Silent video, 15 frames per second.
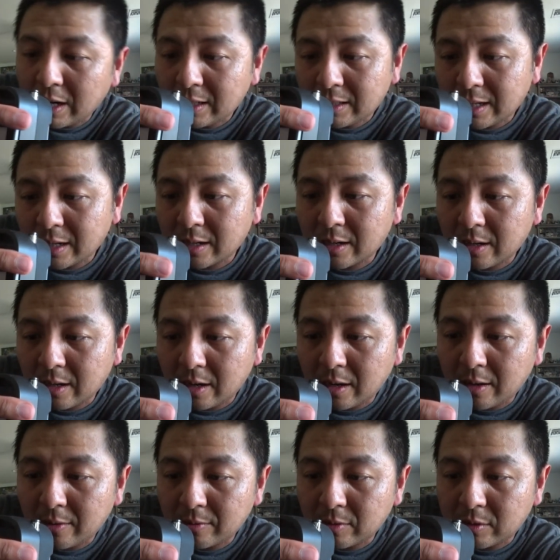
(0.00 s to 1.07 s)
has like
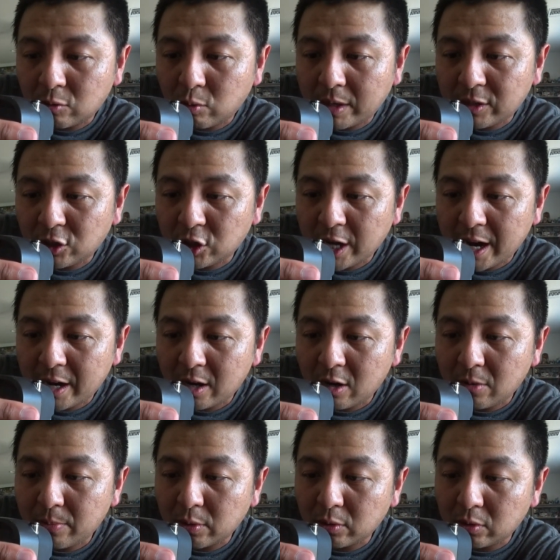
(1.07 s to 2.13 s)
weather channel,
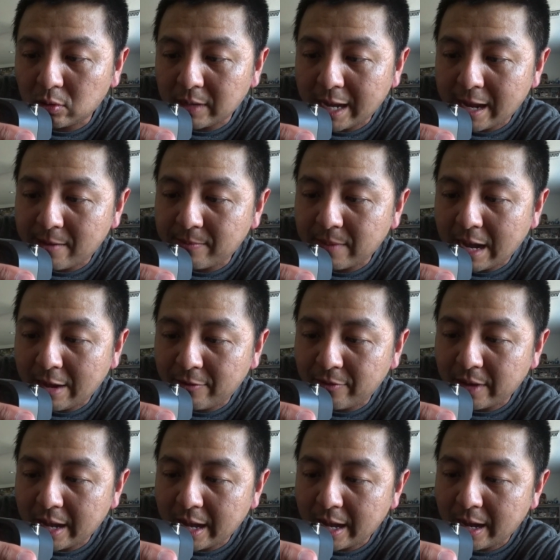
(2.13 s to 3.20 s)
Bluetooth AM,
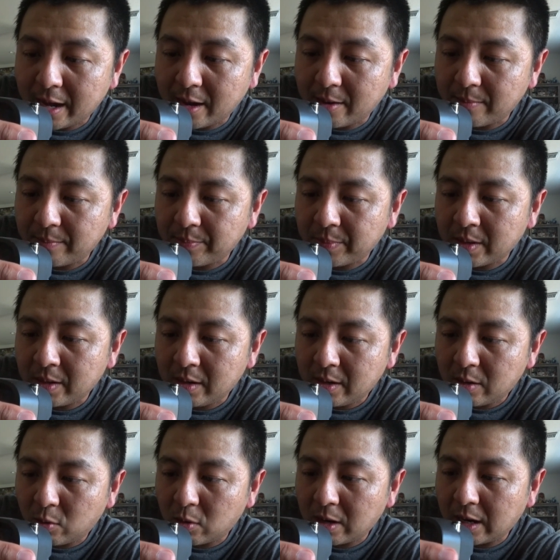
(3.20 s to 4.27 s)
FM,
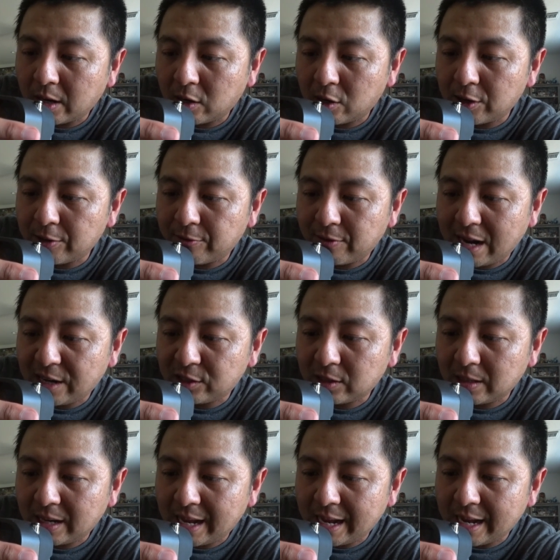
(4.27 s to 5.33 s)
or an alert flashing
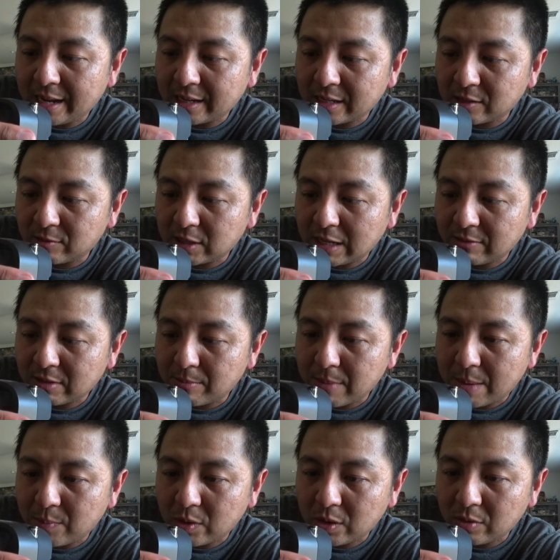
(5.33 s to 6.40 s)
light. It can save some
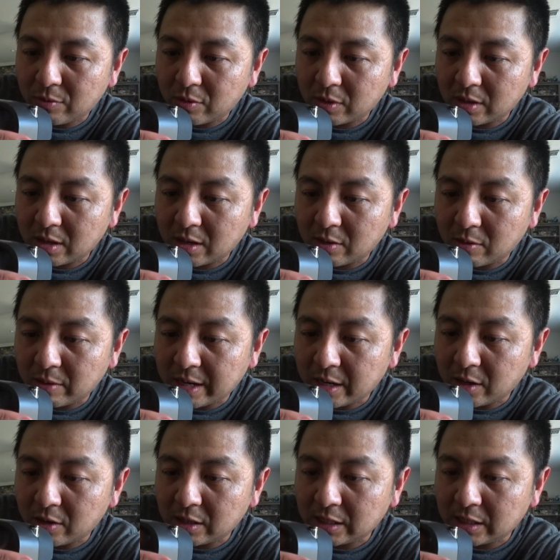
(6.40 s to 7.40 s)
memory for the radio.